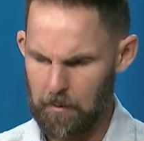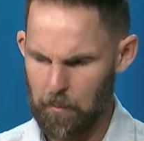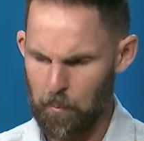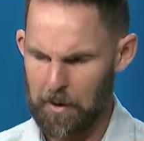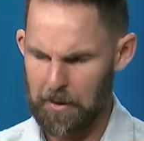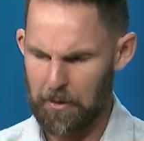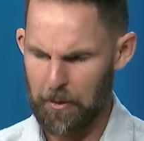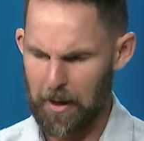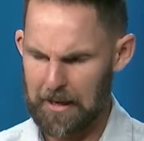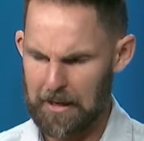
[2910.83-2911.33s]

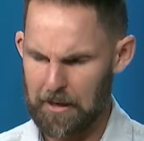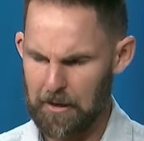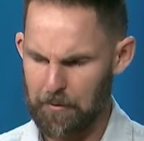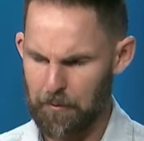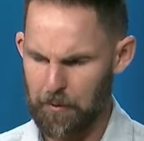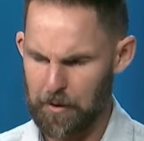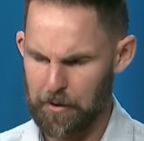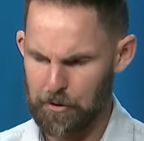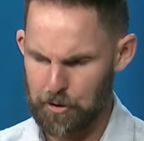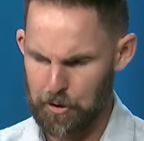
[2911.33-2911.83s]
We thank you
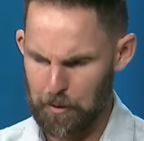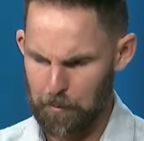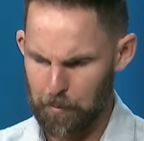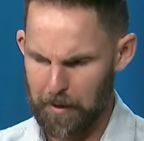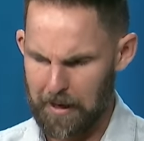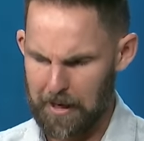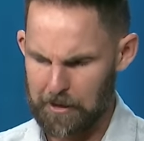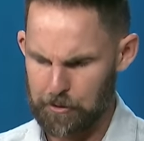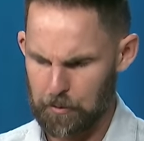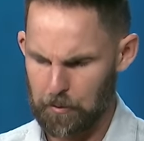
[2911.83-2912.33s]
for your
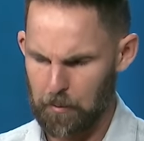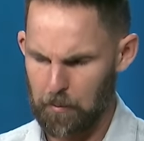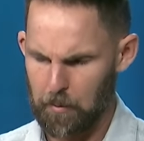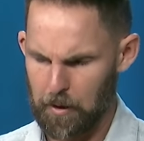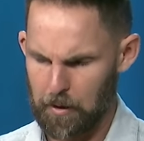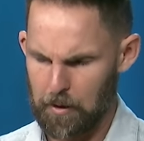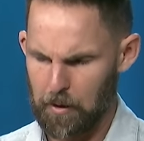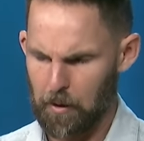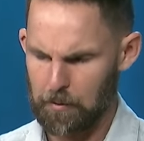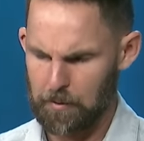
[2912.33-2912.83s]
supernatural
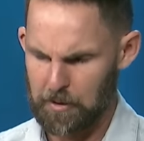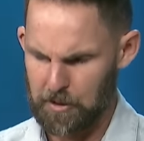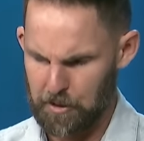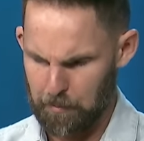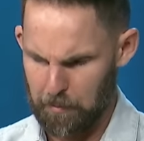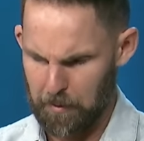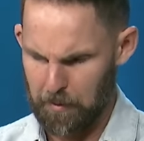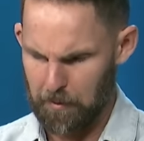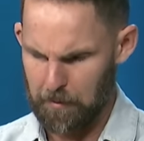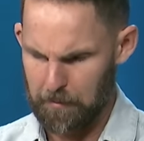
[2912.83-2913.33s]
work, Holy
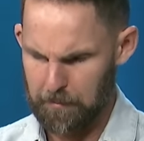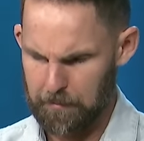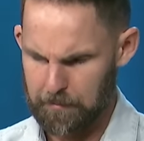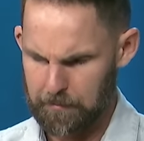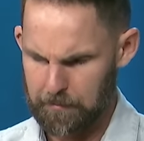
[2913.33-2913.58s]
Spirit.